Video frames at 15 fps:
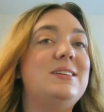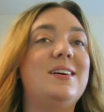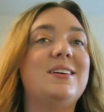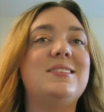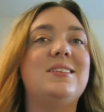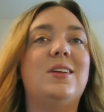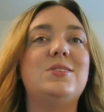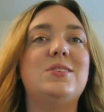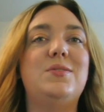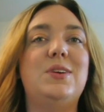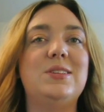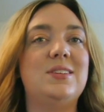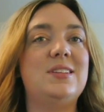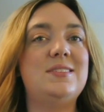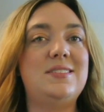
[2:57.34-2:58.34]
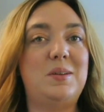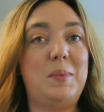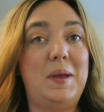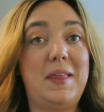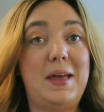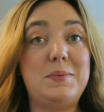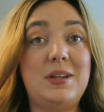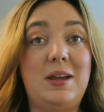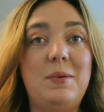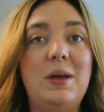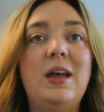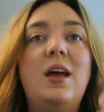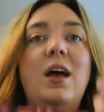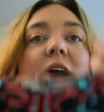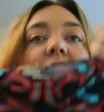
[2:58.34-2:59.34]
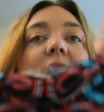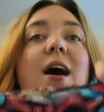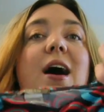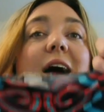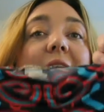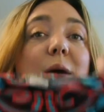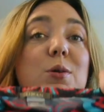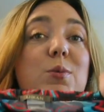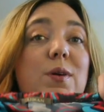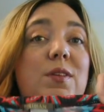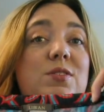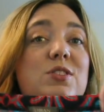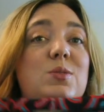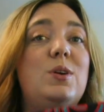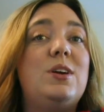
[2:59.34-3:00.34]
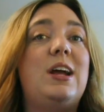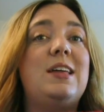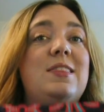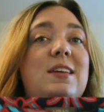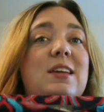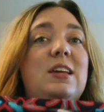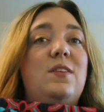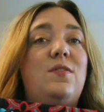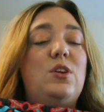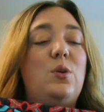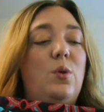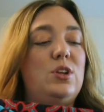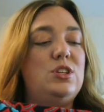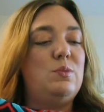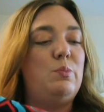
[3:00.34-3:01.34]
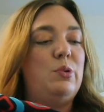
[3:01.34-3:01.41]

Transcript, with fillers: dog's here. I was like raising this on my laptop. I would wear this to work. I think if you were to